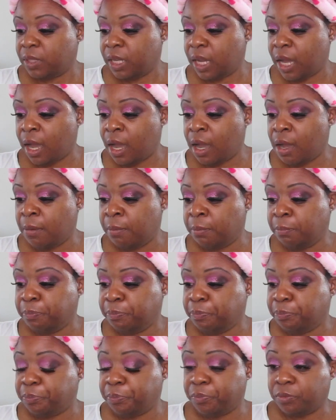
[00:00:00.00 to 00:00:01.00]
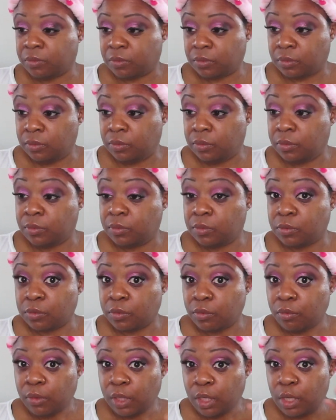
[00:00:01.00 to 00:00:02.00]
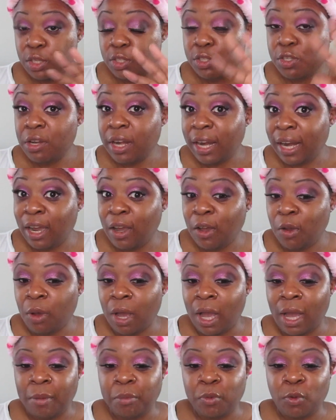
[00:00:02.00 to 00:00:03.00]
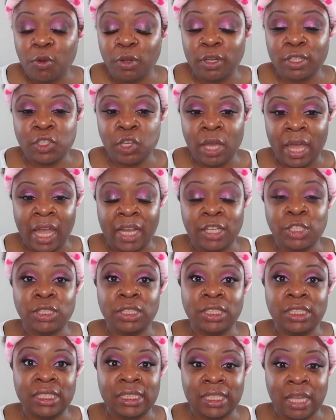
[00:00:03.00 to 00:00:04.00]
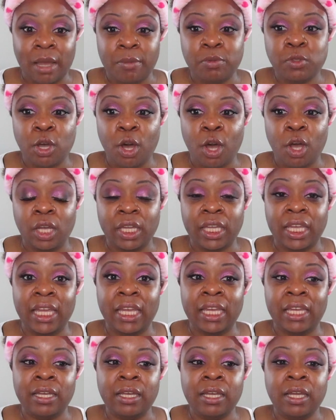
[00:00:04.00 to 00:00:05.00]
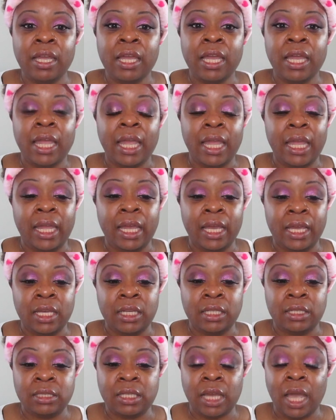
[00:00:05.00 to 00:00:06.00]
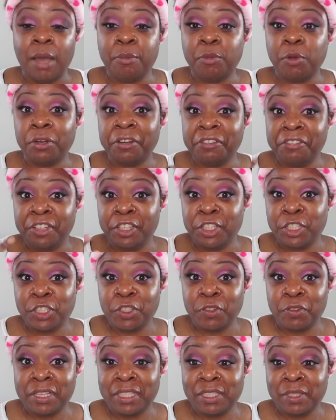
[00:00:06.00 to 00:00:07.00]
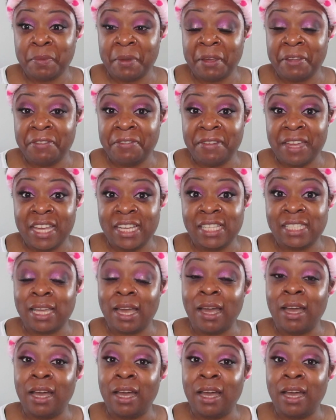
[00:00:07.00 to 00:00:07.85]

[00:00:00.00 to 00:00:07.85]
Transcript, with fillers: Um, so now I'm going to actually stop talking and I'm going to finish the rest of my face.